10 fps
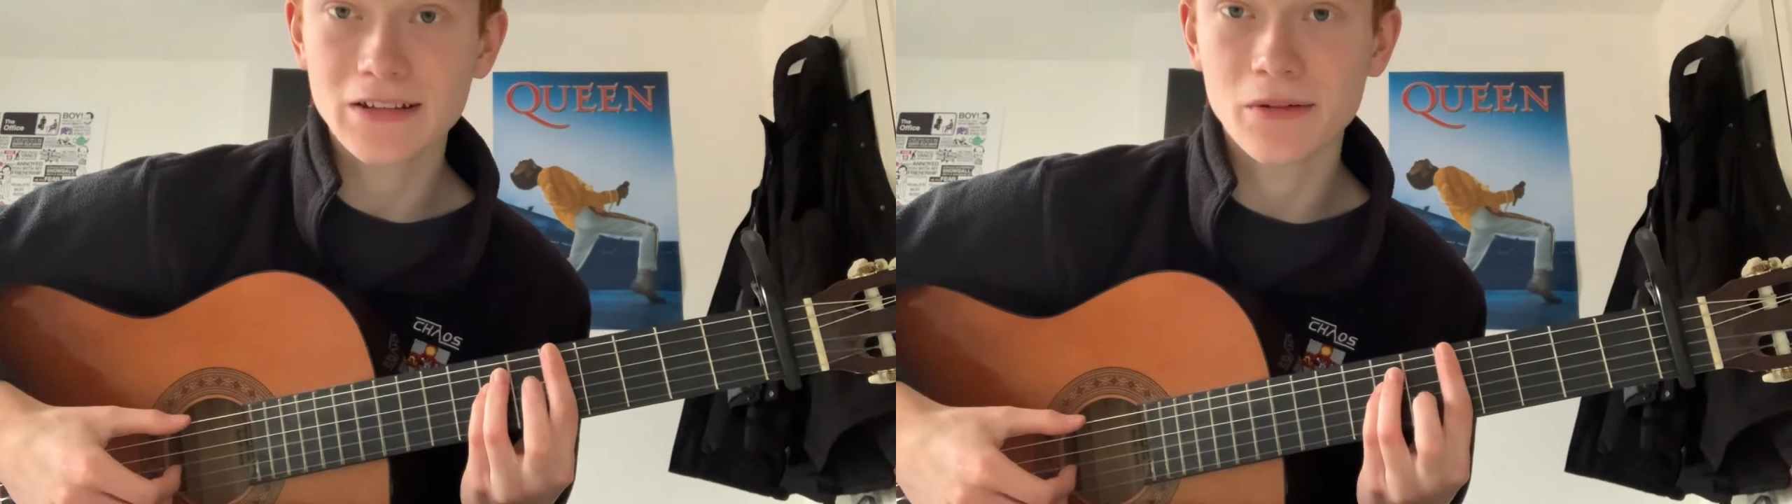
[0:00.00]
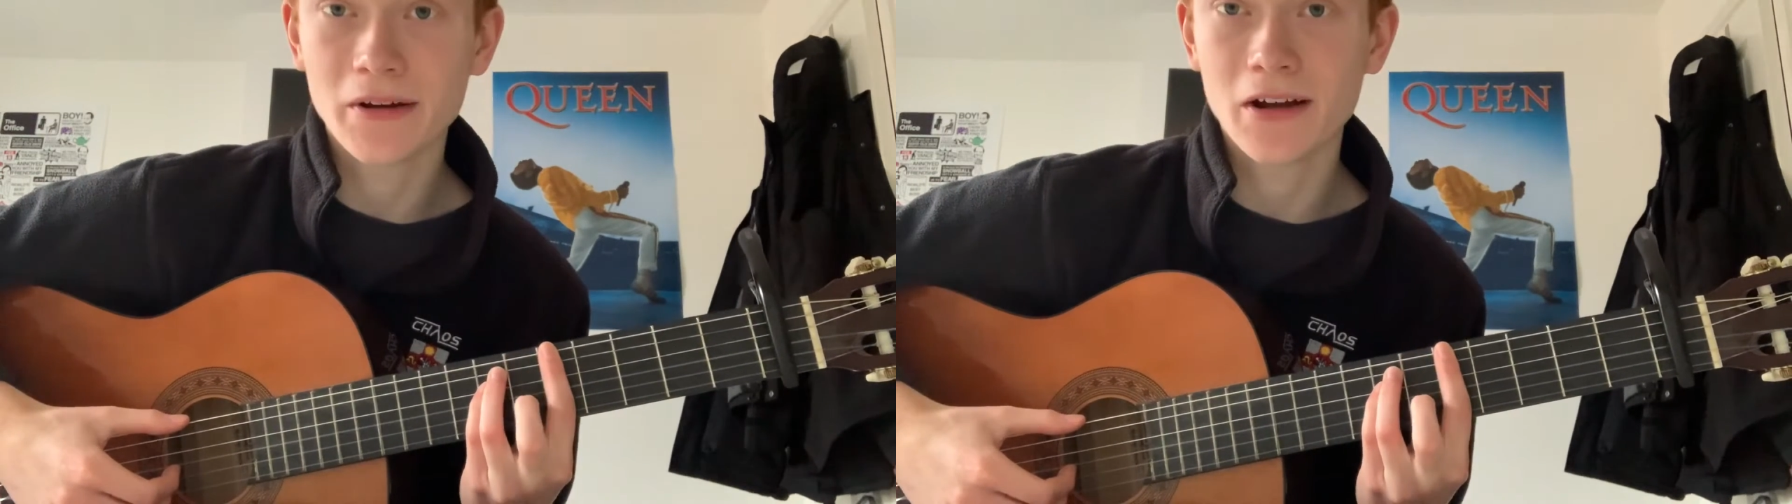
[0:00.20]

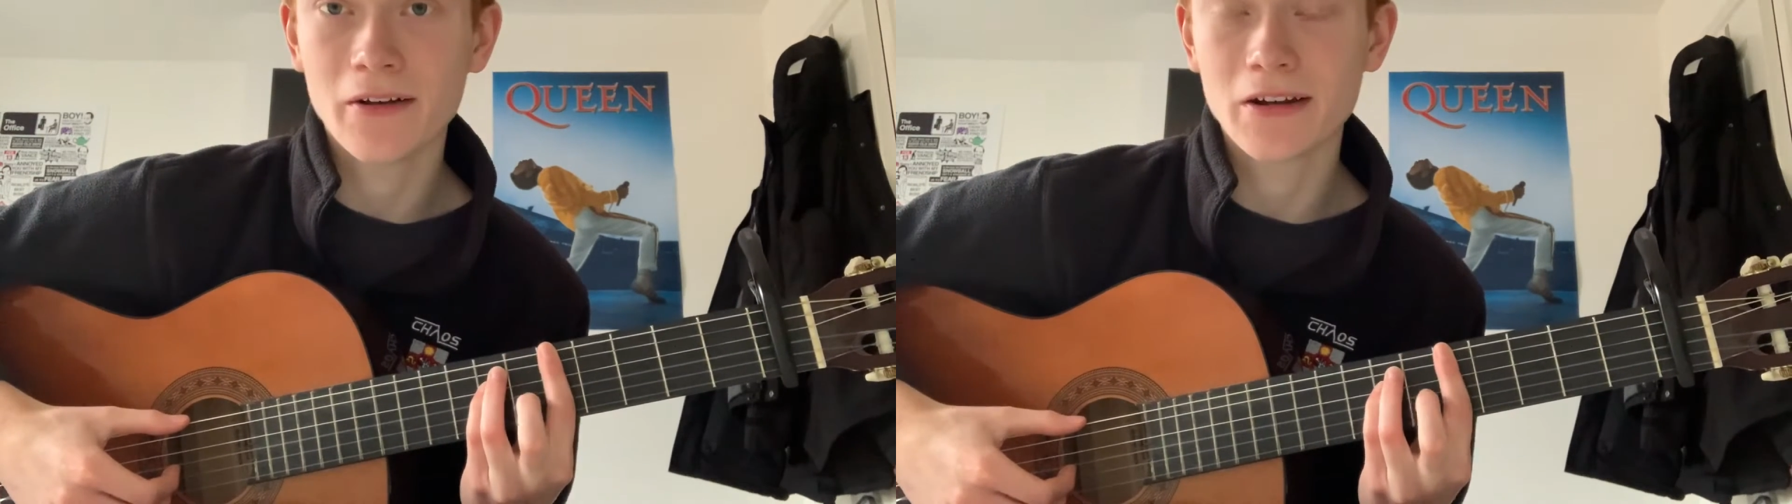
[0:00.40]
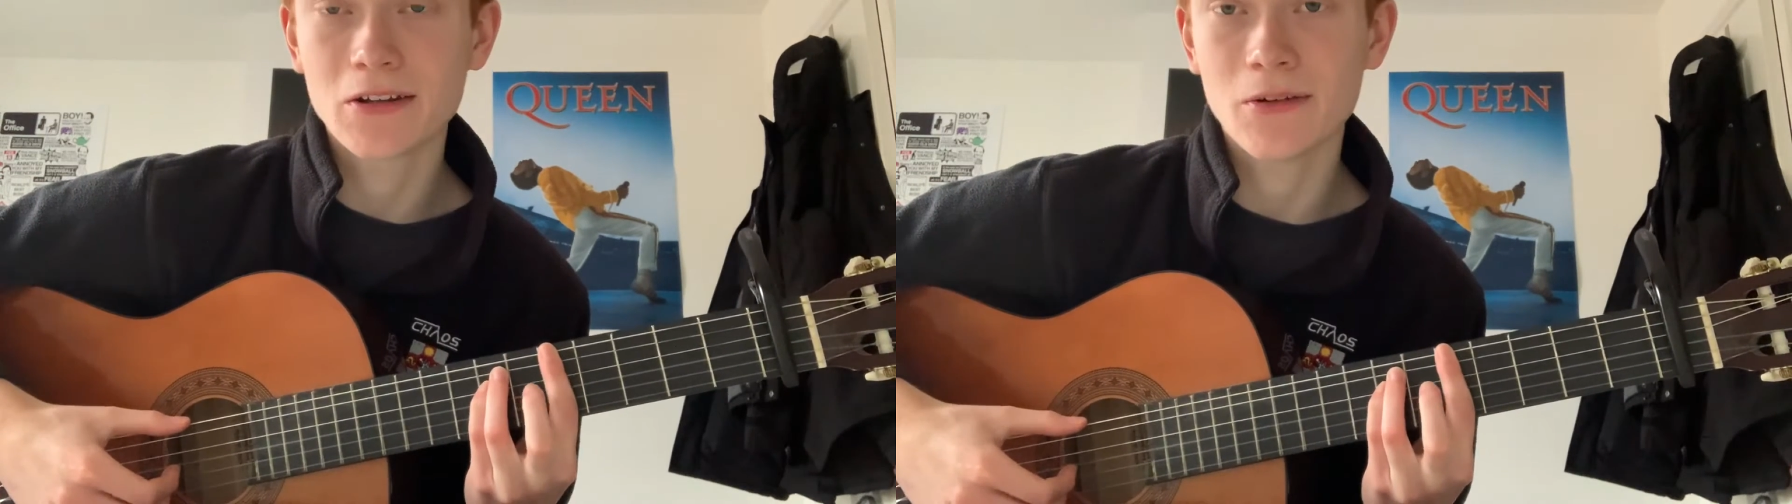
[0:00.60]
so we're
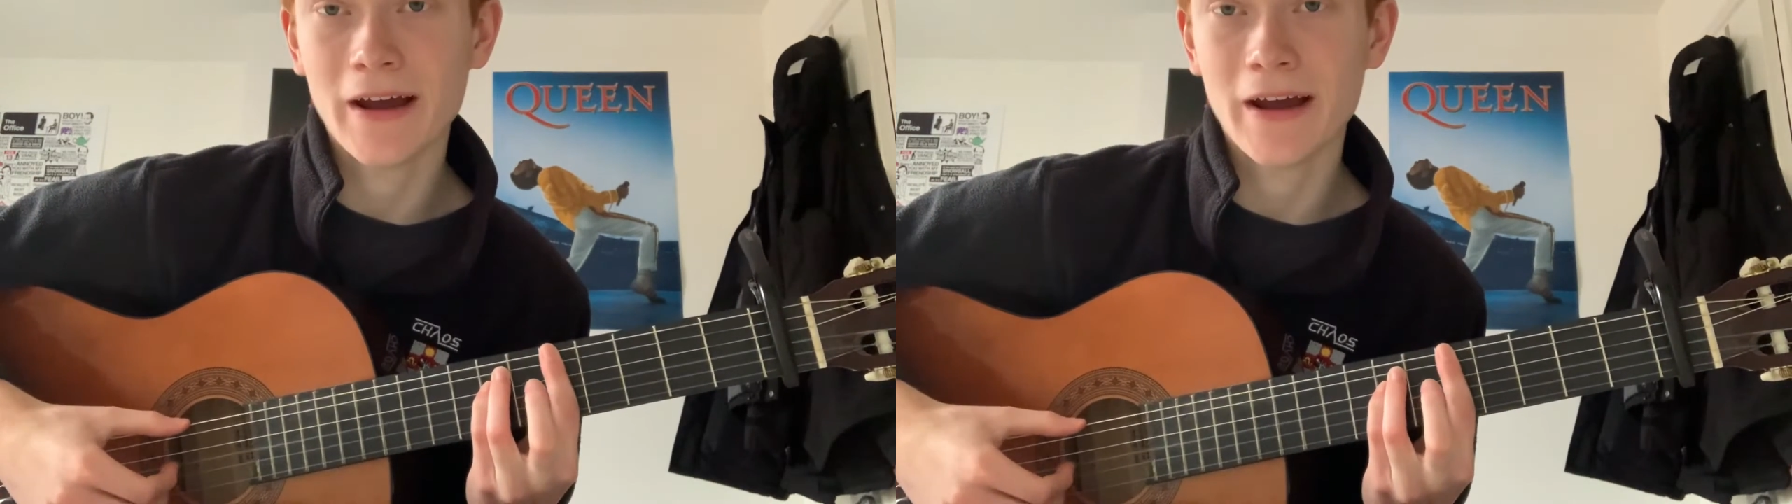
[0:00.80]
going to